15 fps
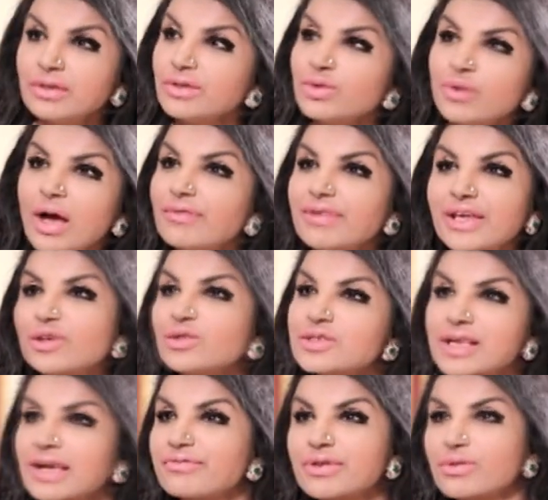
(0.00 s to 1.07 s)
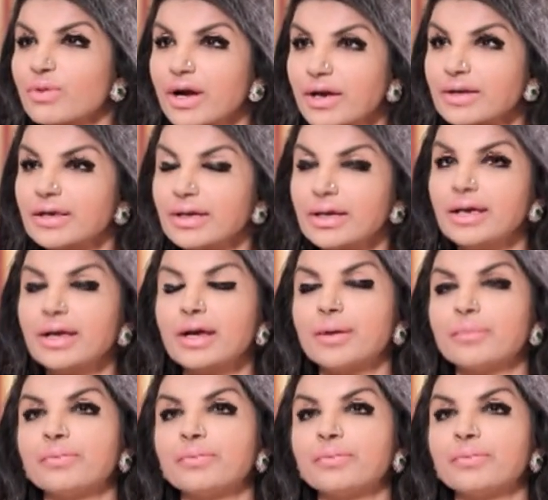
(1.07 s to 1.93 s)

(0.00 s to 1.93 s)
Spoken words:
You know, you have hills everywhere. Mm-hmm.